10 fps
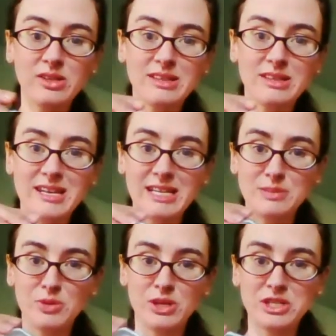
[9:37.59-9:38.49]
get that nice
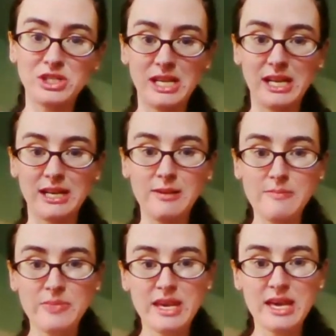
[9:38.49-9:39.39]
pretty sheen.
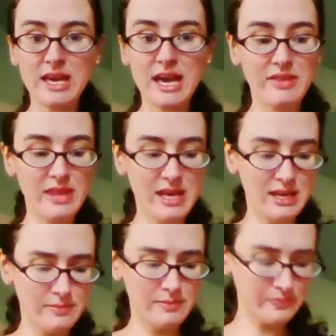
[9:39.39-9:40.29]
And
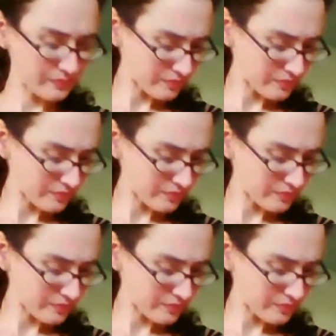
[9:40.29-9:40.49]
then